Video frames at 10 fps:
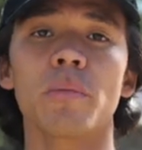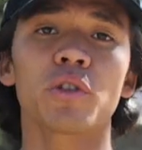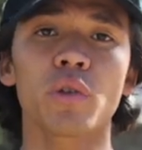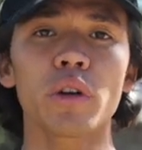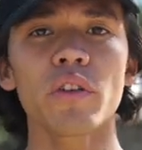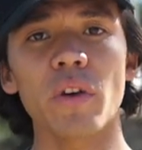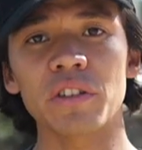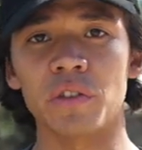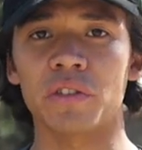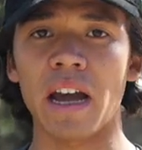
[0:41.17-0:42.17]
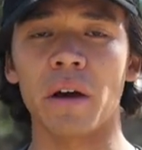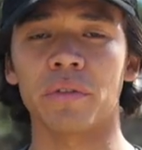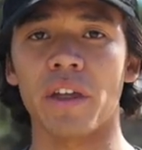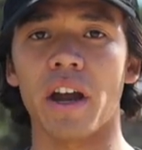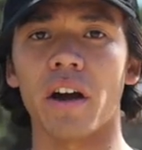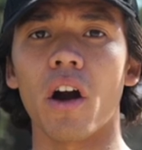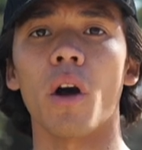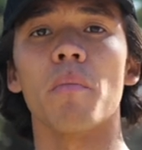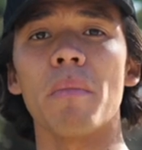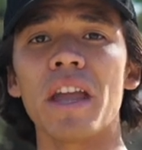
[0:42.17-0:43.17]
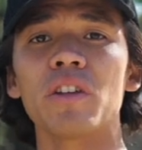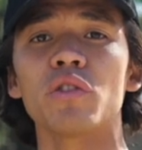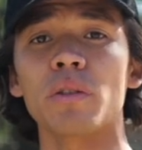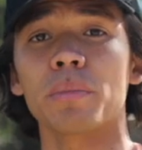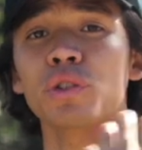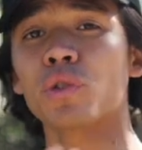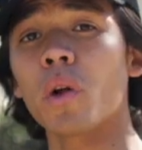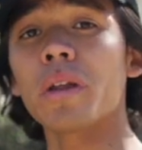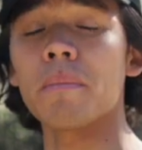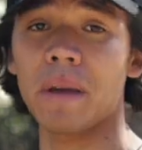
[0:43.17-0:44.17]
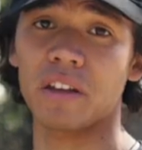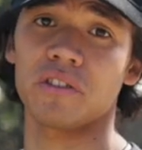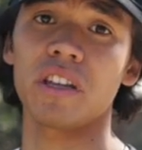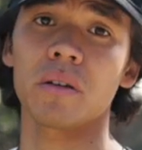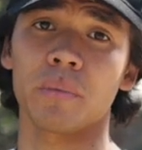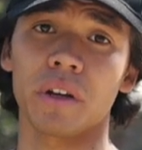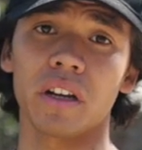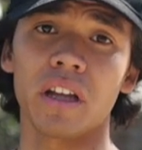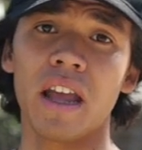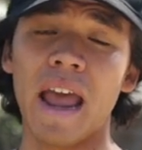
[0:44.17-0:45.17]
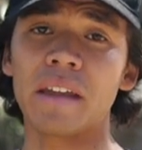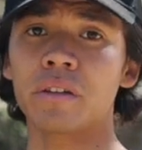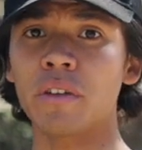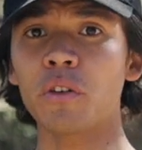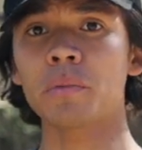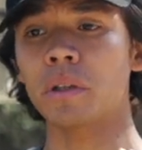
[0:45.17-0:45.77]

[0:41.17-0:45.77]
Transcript: the majority of wetsuits out there are made using petroleum-based neoprene. And the difference